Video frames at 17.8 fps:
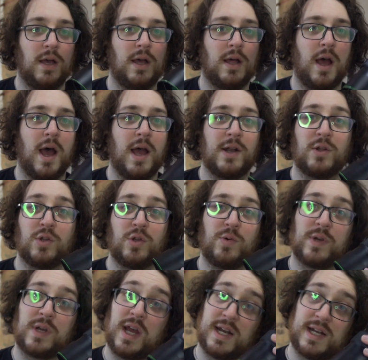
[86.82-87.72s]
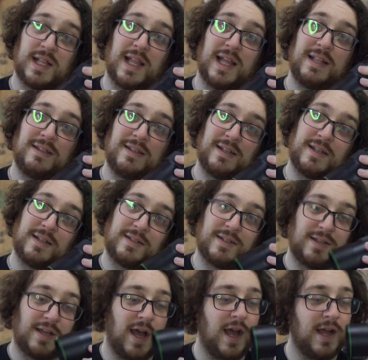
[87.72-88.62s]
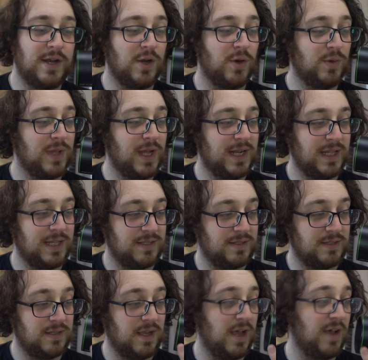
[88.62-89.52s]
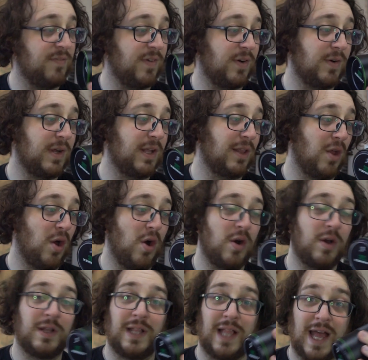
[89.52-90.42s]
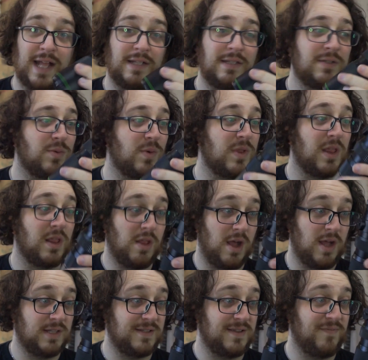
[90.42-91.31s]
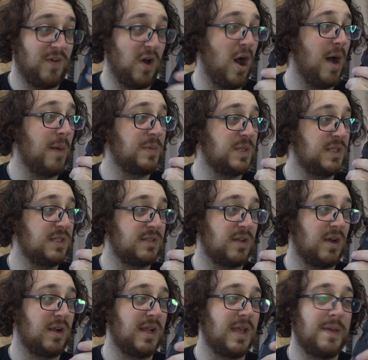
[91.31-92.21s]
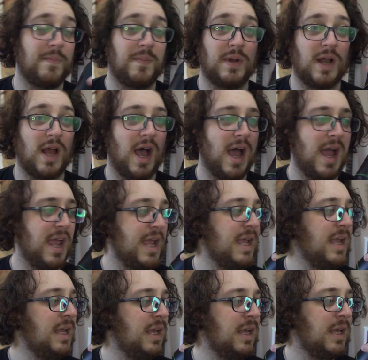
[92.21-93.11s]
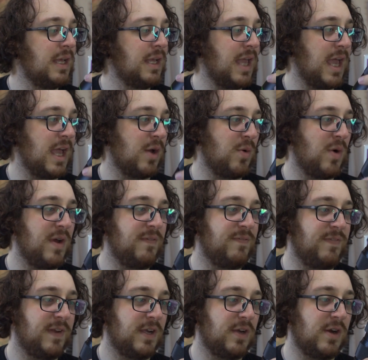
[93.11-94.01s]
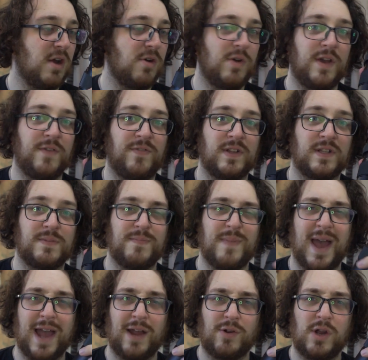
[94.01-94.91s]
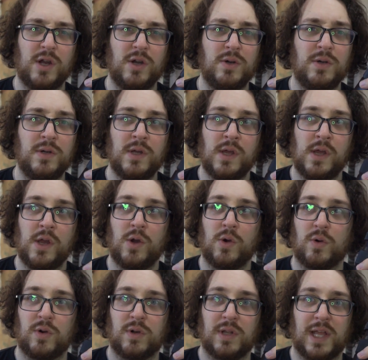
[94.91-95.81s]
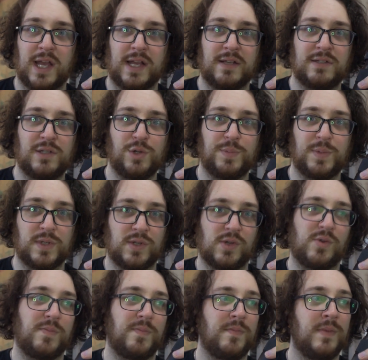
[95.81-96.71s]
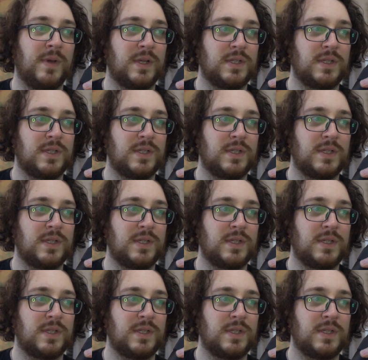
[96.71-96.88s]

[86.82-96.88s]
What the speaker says: I don't know what kind of lens it is. I know that it's a very long lens with lots of options on it, but I can't quite figure out if it's macro or like super zoom.